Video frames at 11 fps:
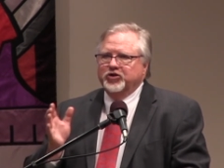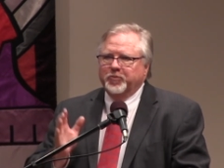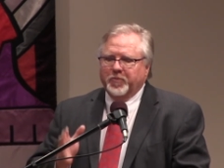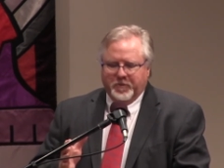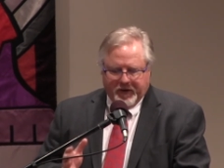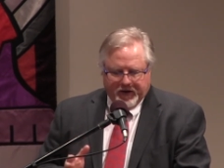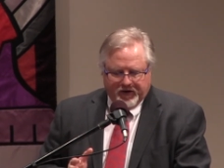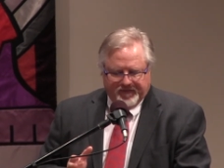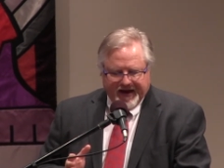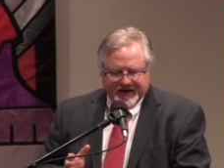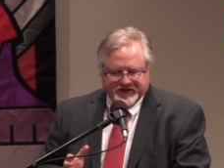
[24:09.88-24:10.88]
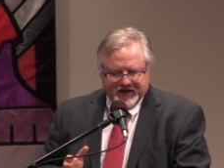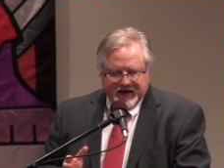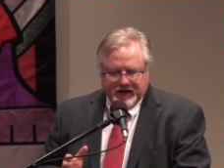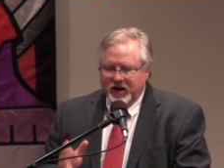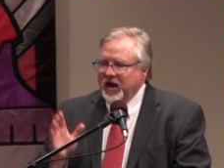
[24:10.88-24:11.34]
to prepare a
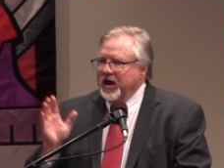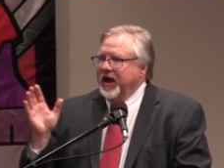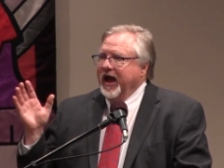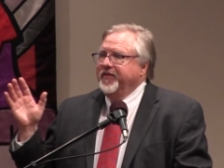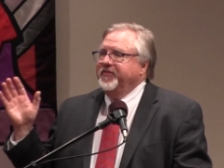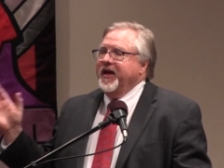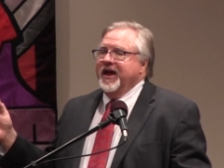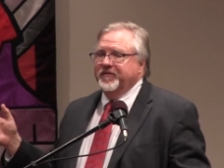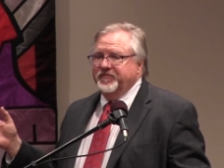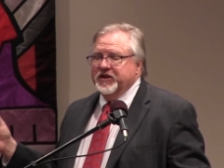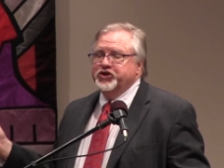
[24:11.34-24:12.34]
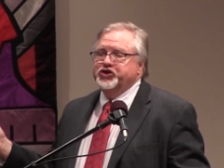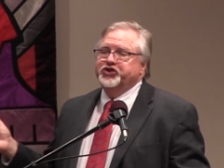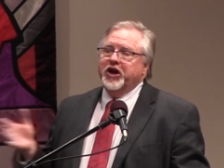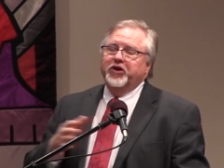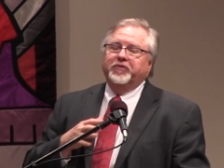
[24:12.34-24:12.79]
vaccine. And they have then
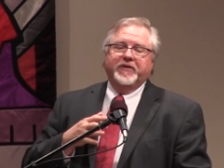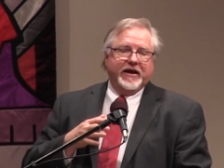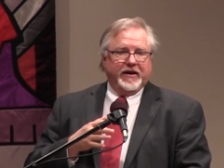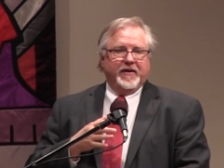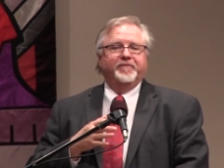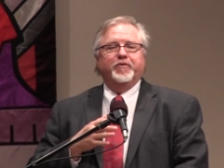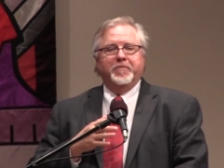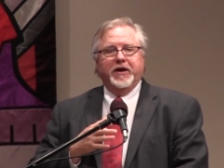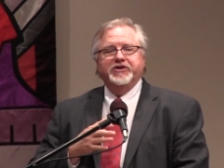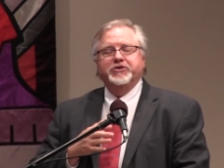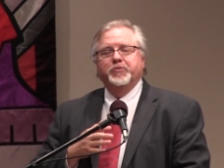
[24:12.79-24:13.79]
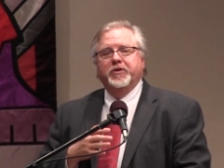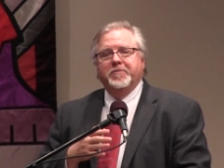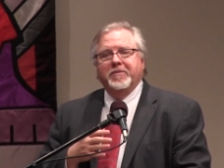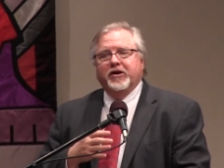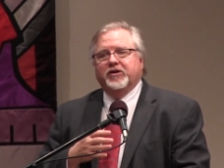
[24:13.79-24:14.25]
shared that information with
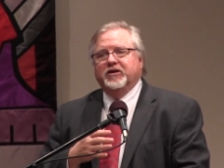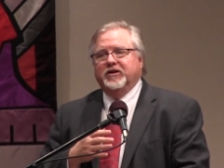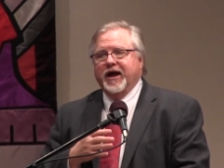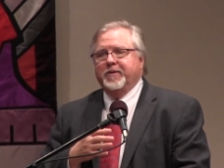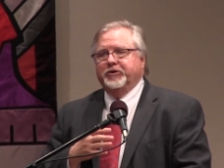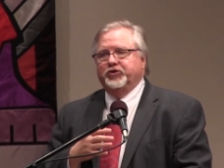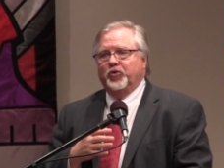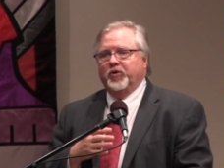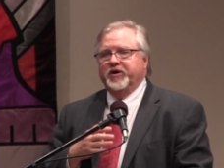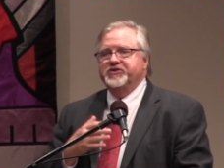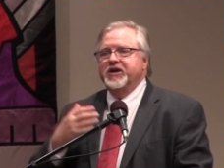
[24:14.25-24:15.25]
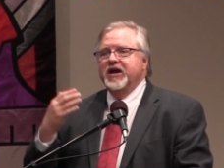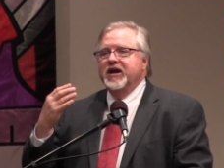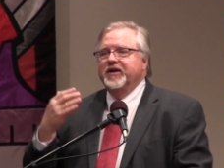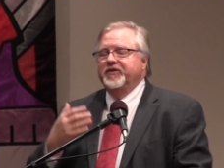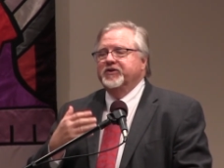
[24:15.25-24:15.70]
American laboratories.
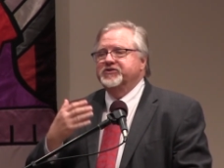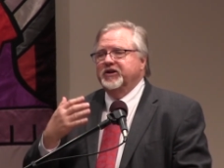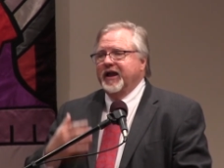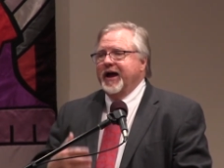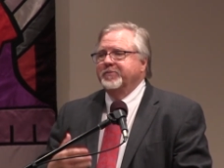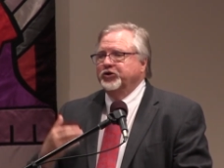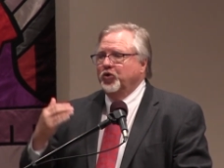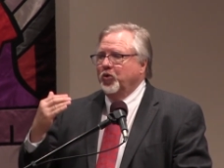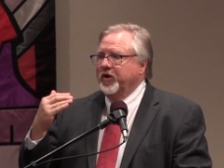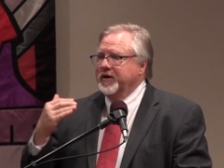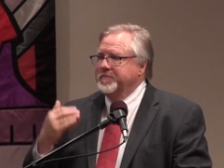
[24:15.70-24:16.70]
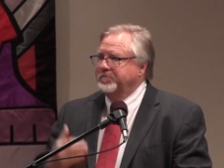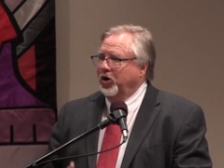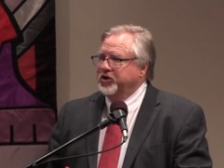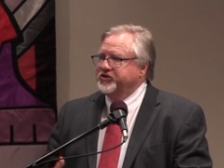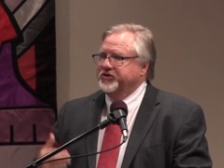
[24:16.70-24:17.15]
There is a laboratory in
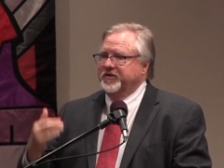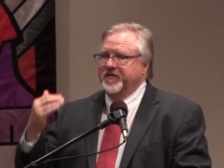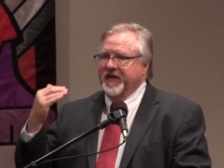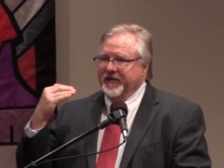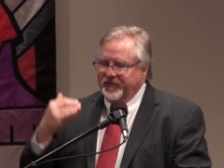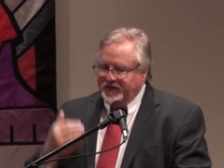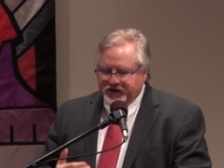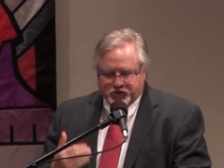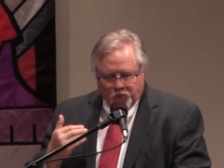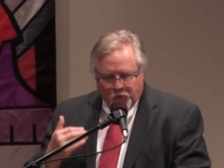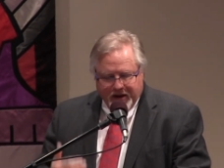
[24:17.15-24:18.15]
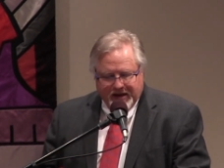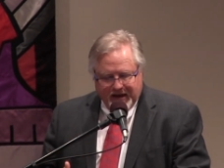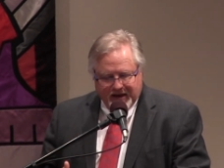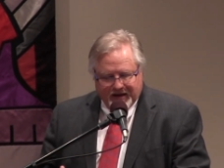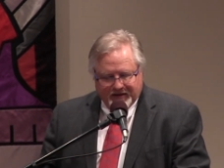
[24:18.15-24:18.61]
Boston that this
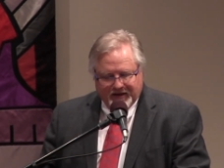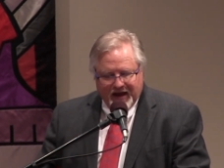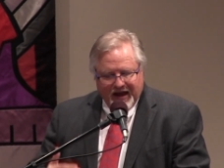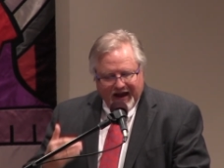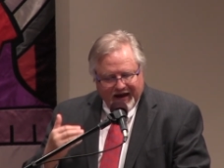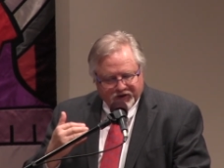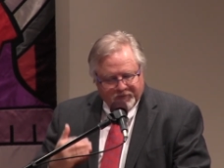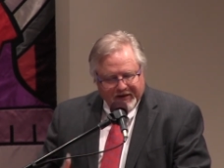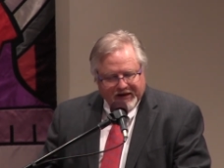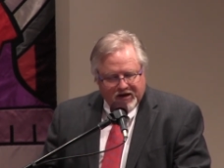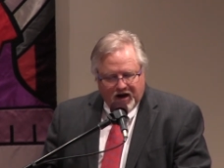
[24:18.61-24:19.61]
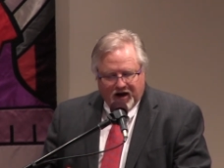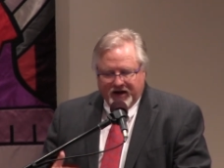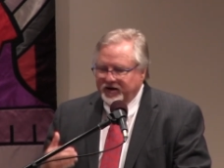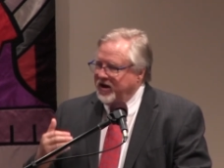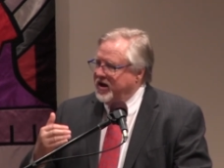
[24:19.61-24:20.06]
weekend has
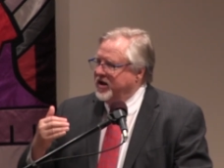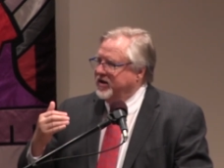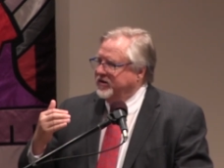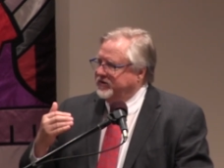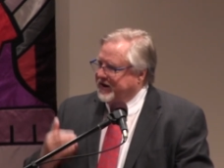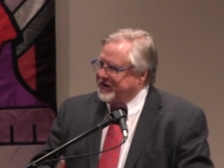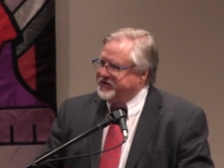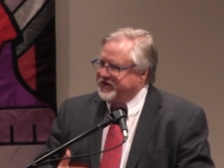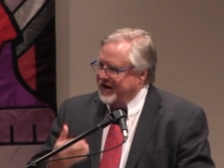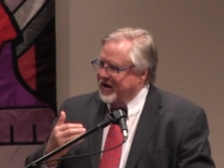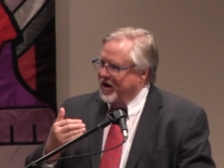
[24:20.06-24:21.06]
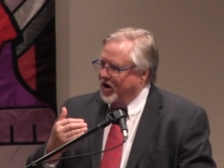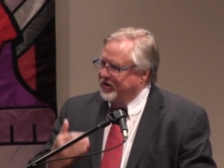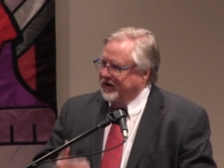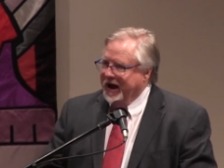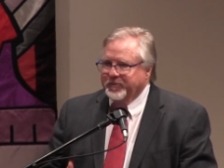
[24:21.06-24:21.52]
begun testing
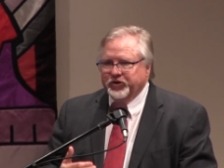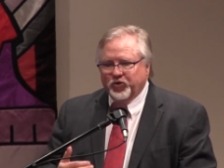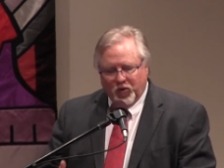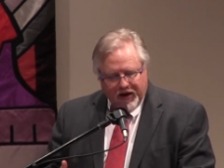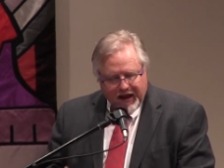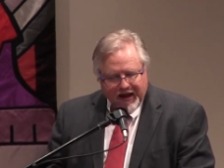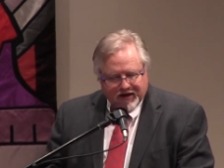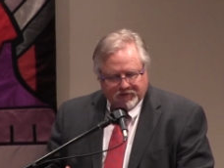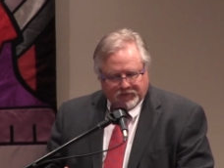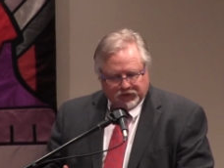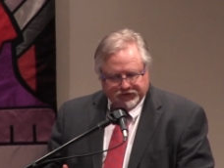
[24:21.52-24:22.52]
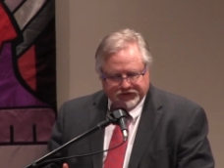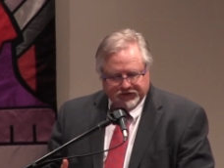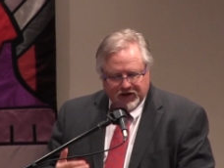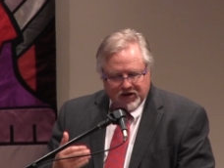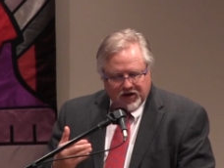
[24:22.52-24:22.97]
on laboratory
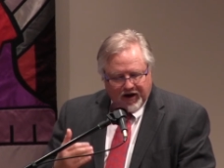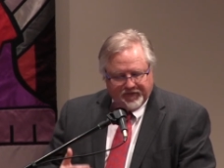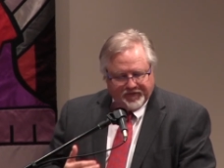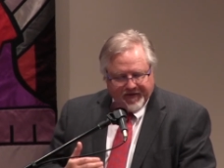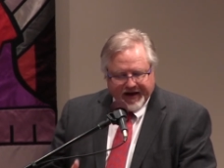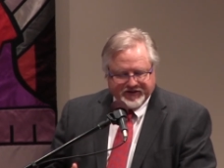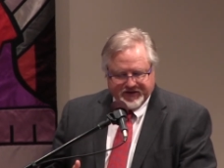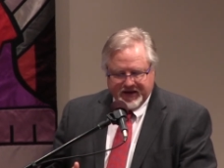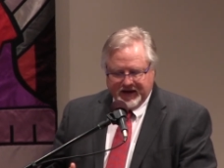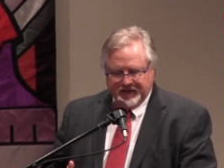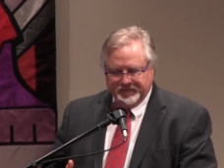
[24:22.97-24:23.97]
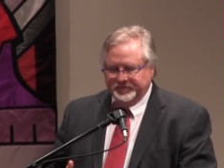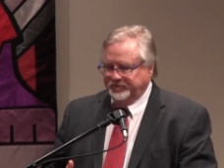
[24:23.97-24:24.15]
animals of a vaccine.